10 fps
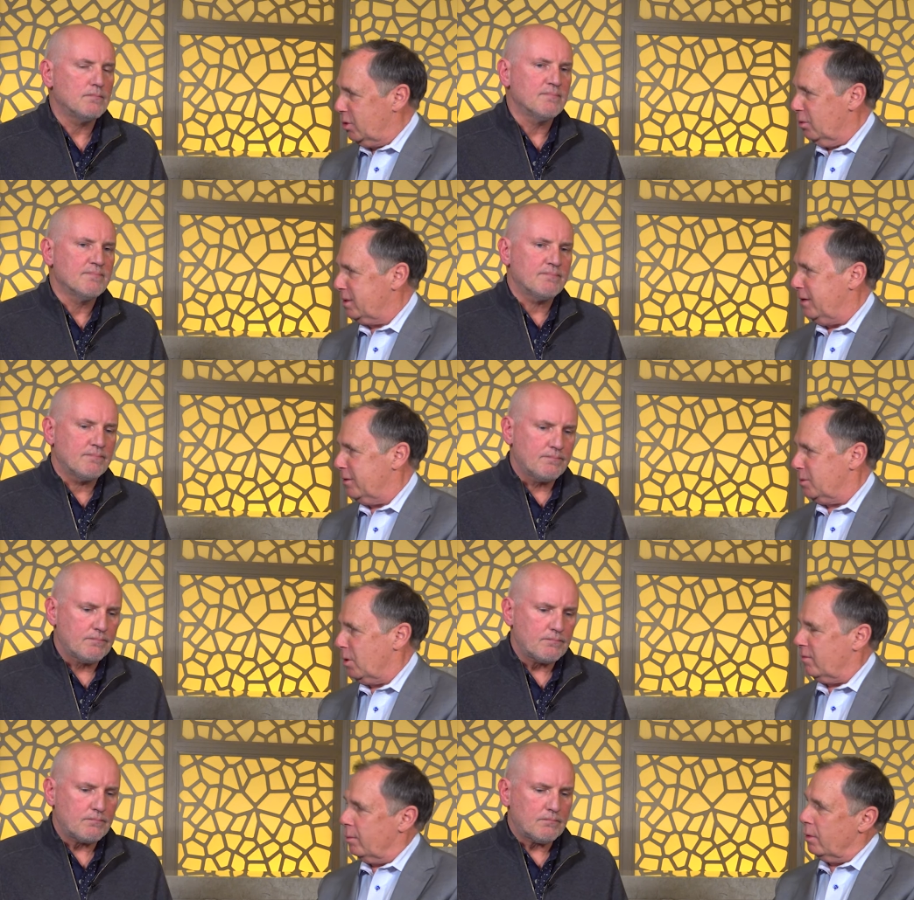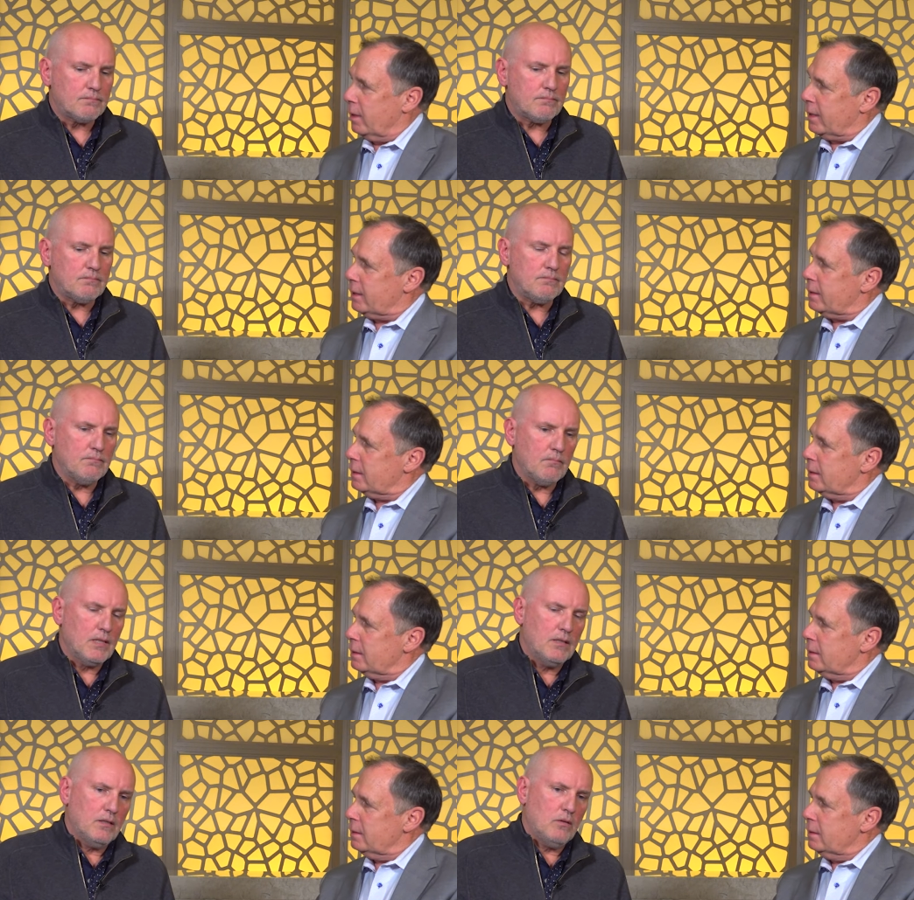Speaker 1: goaltenders more of a break?
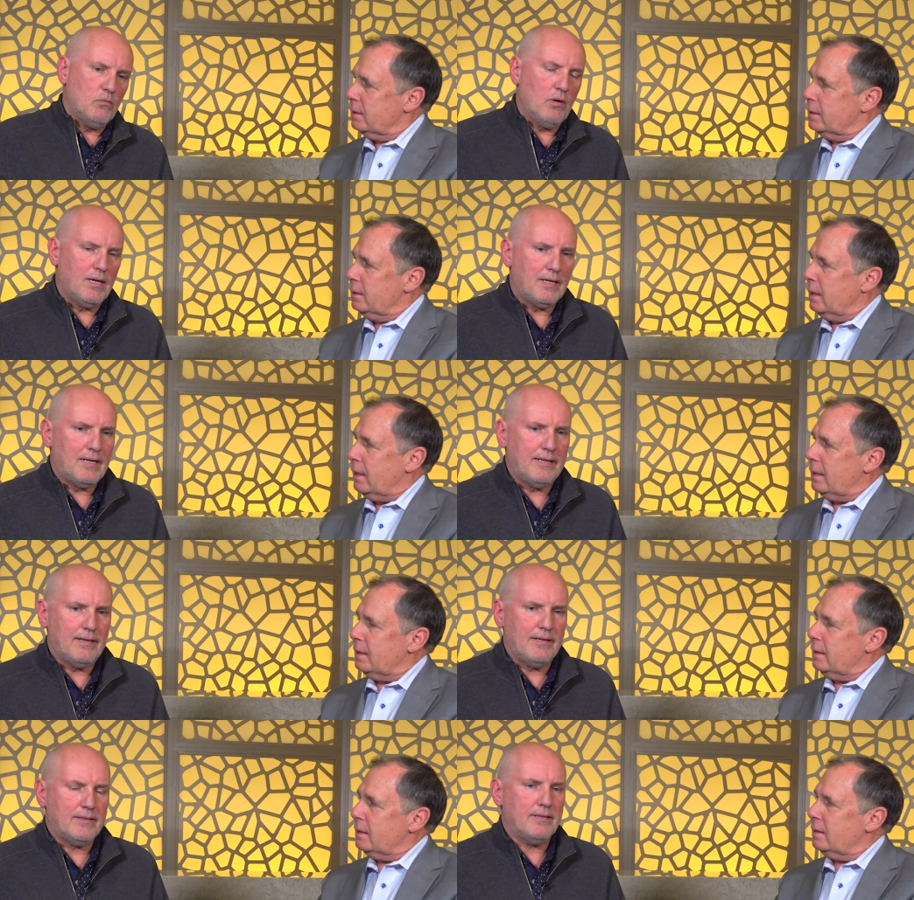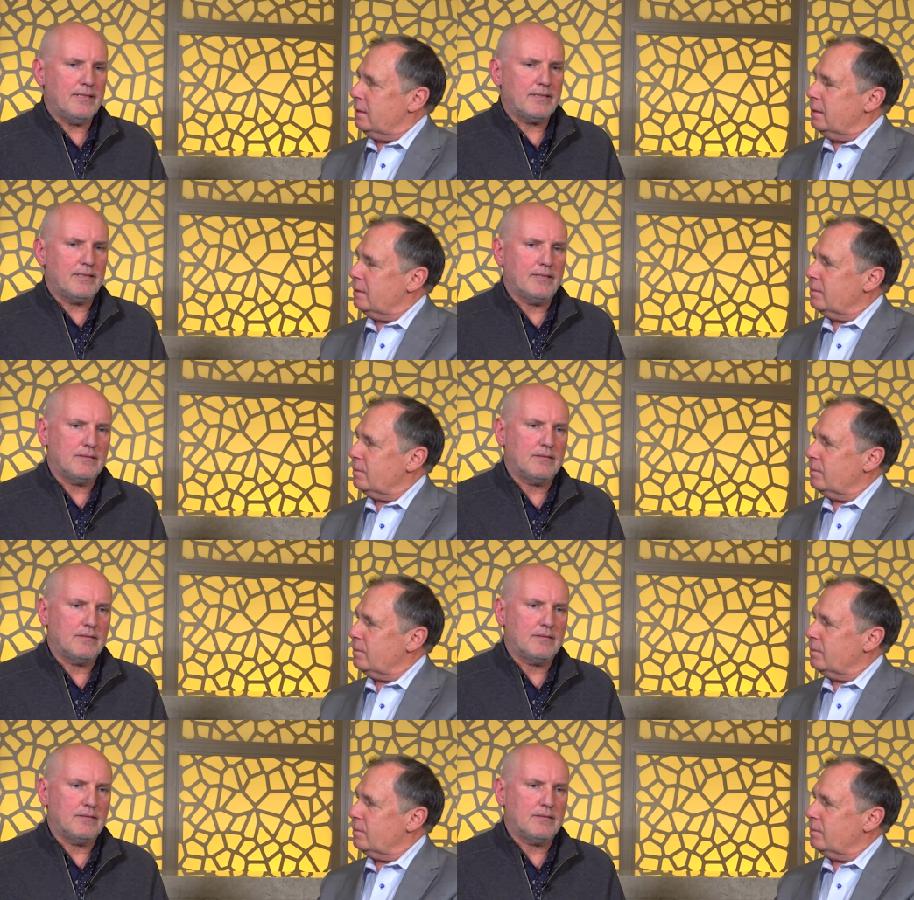
Speaker 2: Well, I, I think that